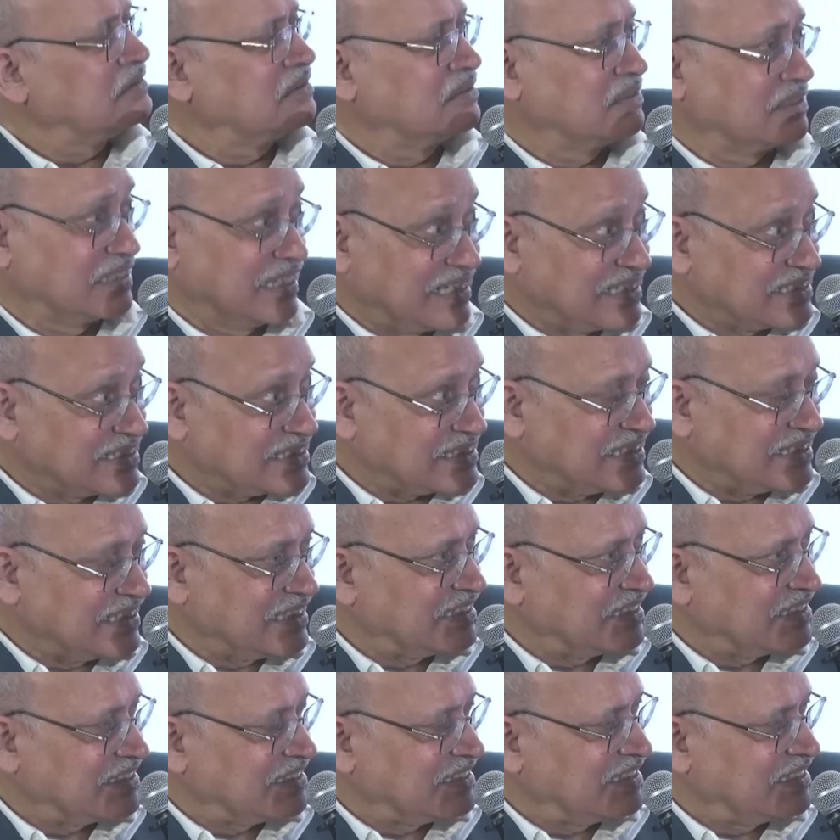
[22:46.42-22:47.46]
real
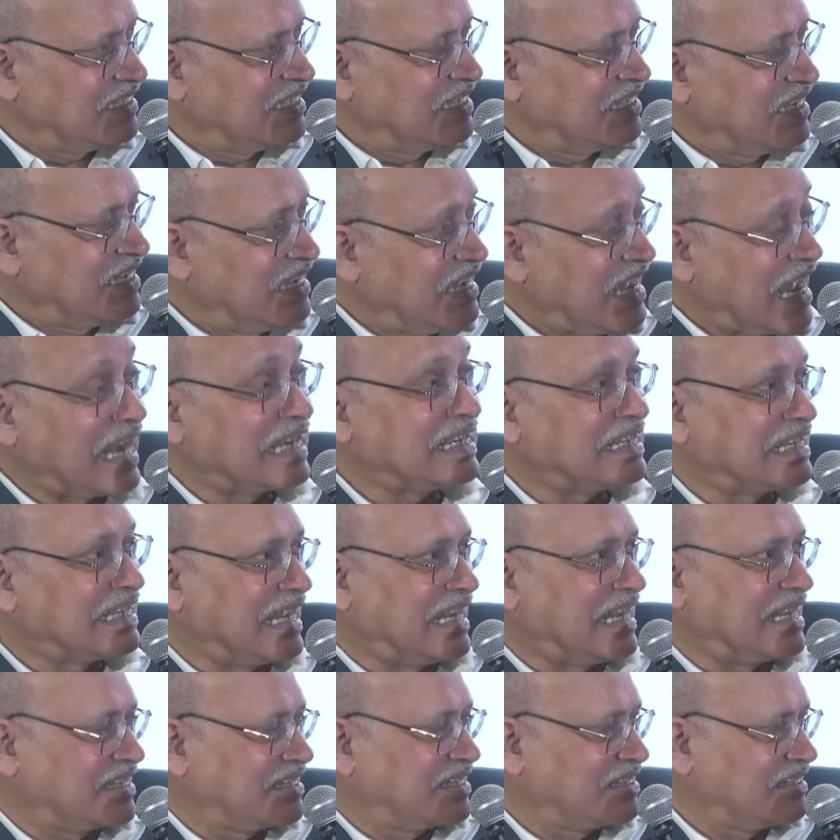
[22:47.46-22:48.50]
estate, and
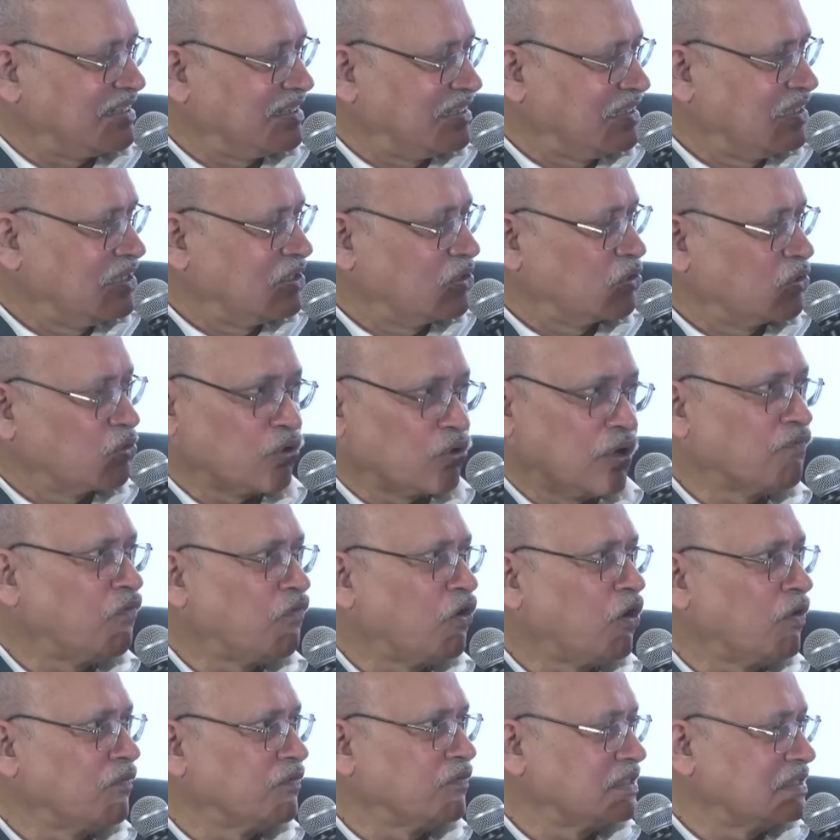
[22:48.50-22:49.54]
debt going
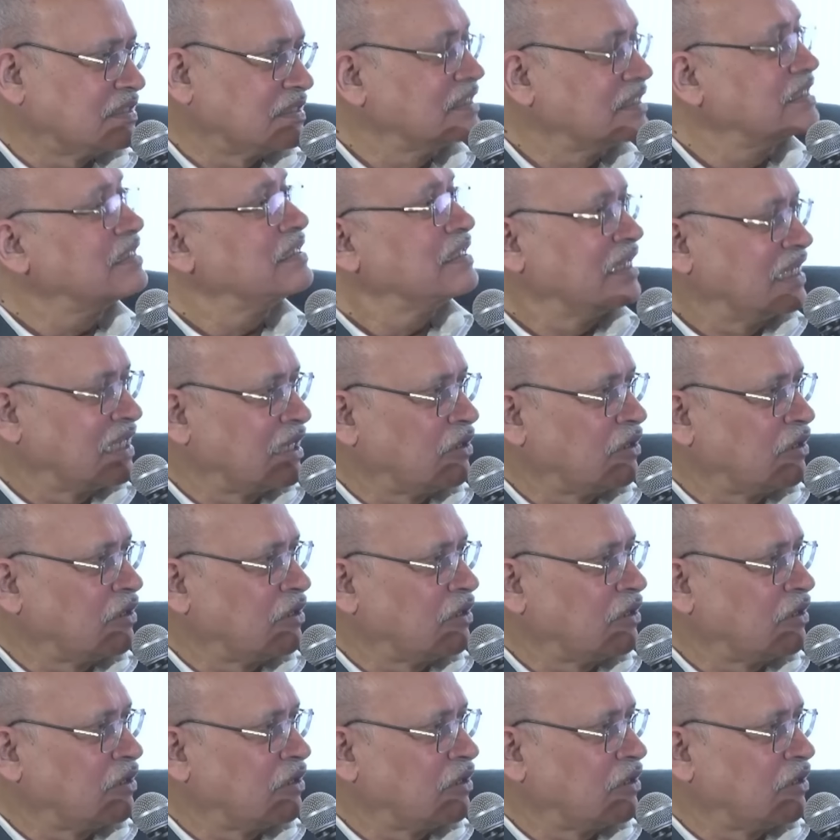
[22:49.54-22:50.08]
forward in